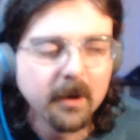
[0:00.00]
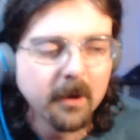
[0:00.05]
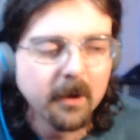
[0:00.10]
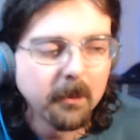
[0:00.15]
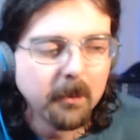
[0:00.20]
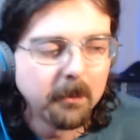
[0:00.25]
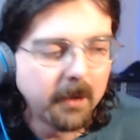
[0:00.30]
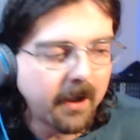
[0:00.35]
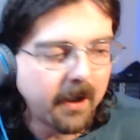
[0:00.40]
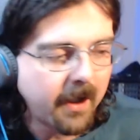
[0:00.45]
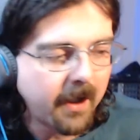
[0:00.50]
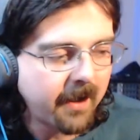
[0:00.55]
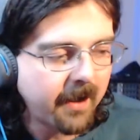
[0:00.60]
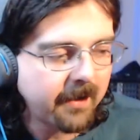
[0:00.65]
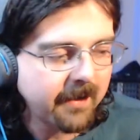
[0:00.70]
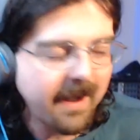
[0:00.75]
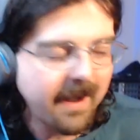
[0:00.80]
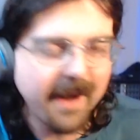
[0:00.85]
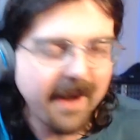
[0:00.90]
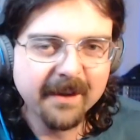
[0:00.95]

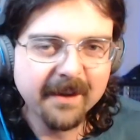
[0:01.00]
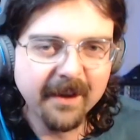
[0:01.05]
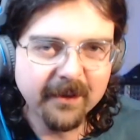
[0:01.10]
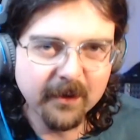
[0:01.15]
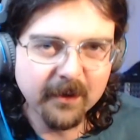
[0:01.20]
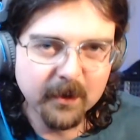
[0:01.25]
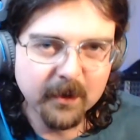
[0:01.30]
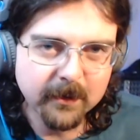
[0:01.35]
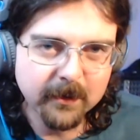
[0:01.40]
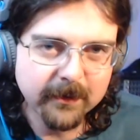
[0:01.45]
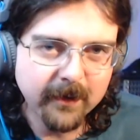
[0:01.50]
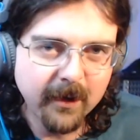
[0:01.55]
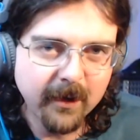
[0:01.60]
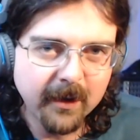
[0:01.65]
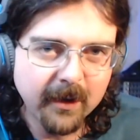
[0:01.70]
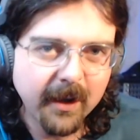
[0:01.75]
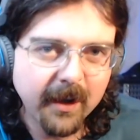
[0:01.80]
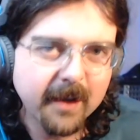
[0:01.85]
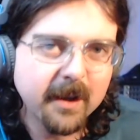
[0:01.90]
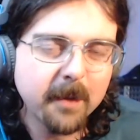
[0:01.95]
But yeah, that's a cool
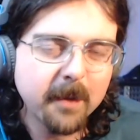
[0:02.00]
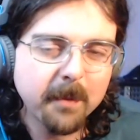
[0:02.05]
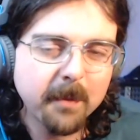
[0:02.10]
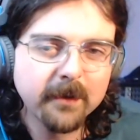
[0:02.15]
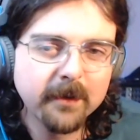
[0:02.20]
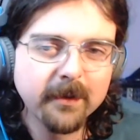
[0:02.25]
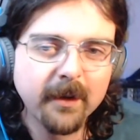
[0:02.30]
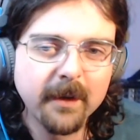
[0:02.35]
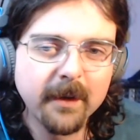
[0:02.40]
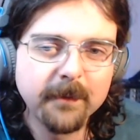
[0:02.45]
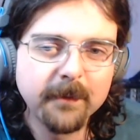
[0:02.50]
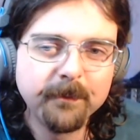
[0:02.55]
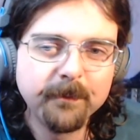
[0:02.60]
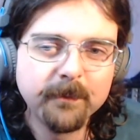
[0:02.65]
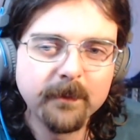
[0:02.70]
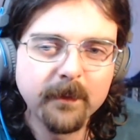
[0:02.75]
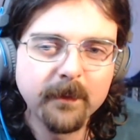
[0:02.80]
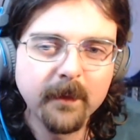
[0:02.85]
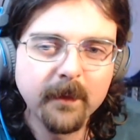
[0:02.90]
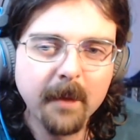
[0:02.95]
song. I like that bass line.
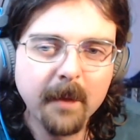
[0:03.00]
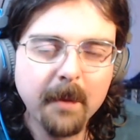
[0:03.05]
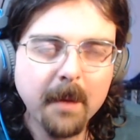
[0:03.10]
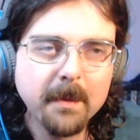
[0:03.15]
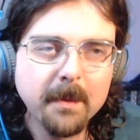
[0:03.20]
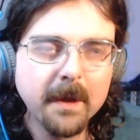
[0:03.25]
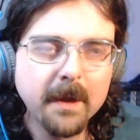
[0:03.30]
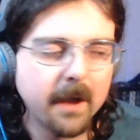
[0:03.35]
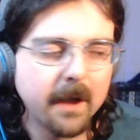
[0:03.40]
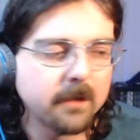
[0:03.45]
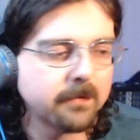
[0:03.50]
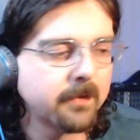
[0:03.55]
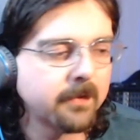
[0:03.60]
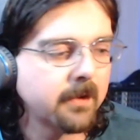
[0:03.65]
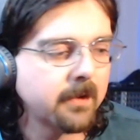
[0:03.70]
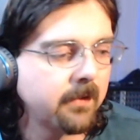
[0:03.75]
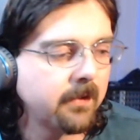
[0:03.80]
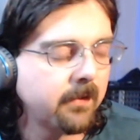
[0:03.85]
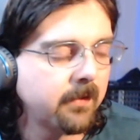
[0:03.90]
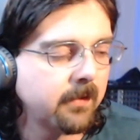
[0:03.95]
That might be kind of
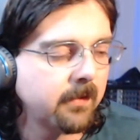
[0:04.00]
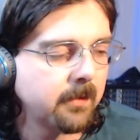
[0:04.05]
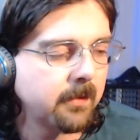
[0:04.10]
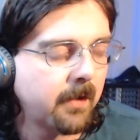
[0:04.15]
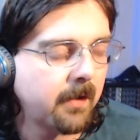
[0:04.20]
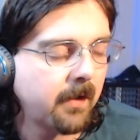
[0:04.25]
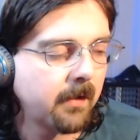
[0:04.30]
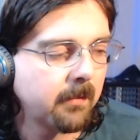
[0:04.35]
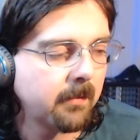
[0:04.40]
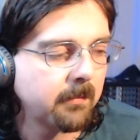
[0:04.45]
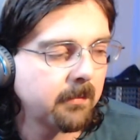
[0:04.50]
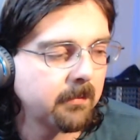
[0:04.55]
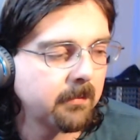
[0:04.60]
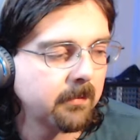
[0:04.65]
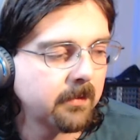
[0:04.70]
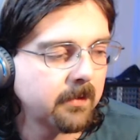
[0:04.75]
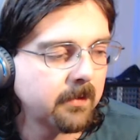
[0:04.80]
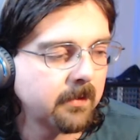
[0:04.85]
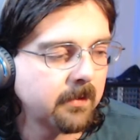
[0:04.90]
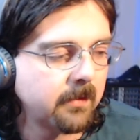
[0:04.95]
fun to,
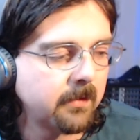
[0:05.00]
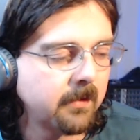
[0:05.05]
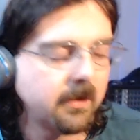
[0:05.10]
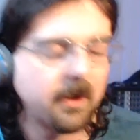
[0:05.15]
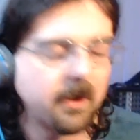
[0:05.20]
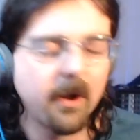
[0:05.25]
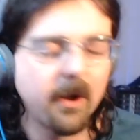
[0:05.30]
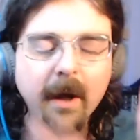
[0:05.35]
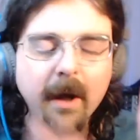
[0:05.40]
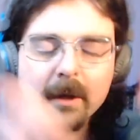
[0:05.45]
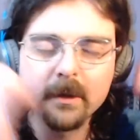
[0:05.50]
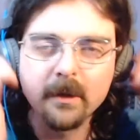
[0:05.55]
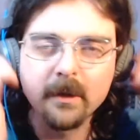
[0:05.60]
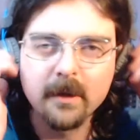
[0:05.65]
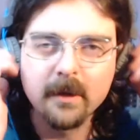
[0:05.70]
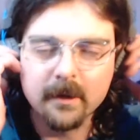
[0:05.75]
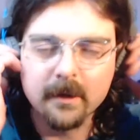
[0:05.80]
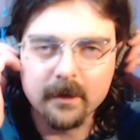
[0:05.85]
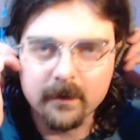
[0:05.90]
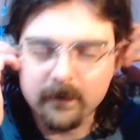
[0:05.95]
you know how I
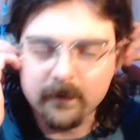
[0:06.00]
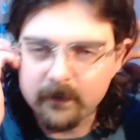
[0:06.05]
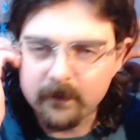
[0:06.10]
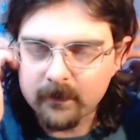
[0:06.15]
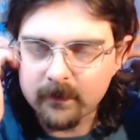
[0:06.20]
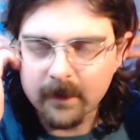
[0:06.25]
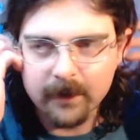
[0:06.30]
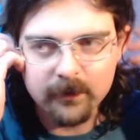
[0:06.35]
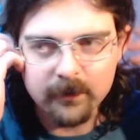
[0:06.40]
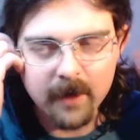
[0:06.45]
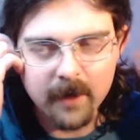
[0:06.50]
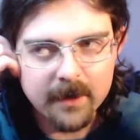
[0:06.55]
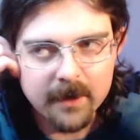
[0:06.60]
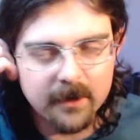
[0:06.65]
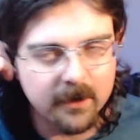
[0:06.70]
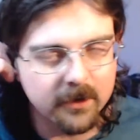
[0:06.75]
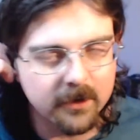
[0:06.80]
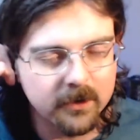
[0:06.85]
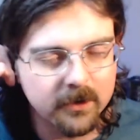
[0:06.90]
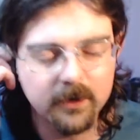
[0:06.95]
did the
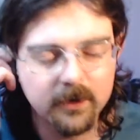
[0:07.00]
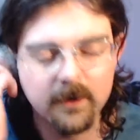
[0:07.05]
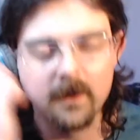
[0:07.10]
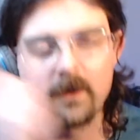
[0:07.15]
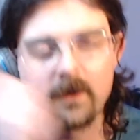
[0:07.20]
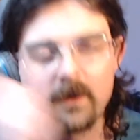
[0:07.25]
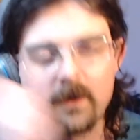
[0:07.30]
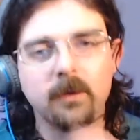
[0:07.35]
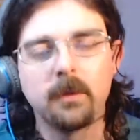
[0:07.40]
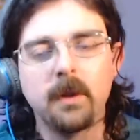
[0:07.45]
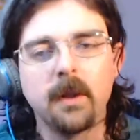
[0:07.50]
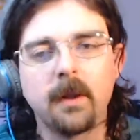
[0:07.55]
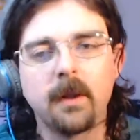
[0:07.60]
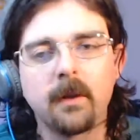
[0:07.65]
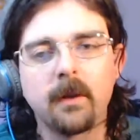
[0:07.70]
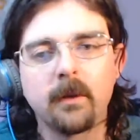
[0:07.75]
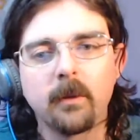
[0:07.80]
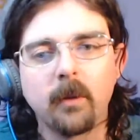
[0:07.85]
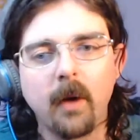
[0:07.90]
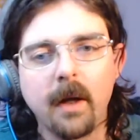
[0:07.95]
tried a new thing this
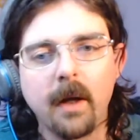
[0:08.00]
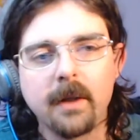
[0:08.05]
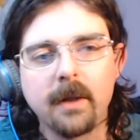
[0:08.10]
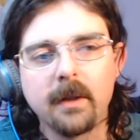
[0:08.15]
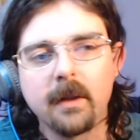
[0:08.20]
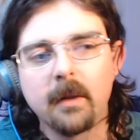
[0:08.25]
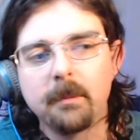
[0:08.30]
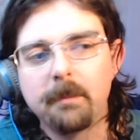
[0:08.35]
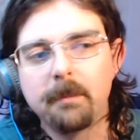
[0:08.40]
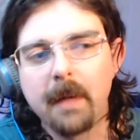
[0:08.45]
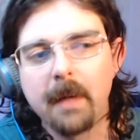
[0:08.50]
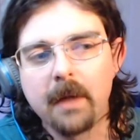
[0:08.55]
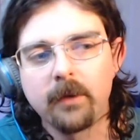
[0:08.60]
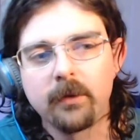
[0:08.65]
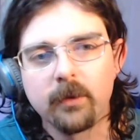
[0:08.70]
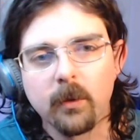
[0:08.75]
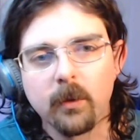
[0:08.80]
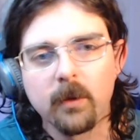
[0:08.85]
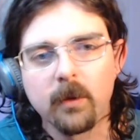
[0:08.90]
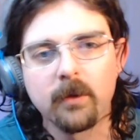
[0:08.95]
week where I did a bass
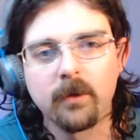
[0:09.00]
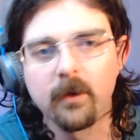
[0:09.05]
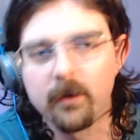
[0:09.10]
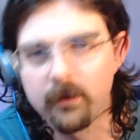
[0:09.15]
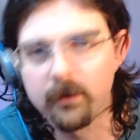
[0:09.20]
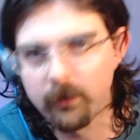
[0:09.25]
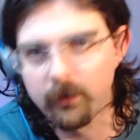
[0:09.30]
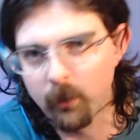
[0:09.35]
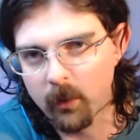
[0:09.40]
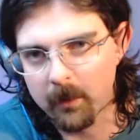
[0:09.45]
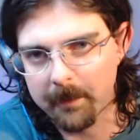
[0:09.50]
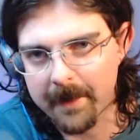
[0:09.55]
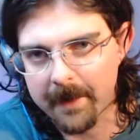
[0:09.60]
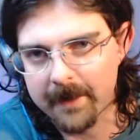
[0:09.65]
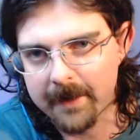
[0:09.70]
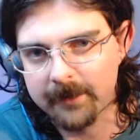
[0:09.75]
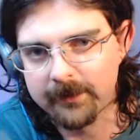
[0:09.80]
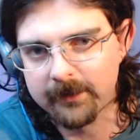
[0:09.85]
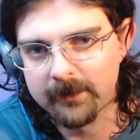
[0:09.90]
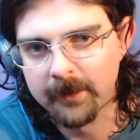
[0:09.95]
shorts on a short
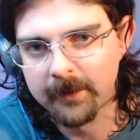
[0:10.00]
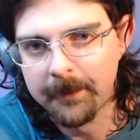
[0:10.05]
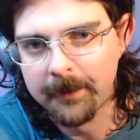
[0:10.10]
bass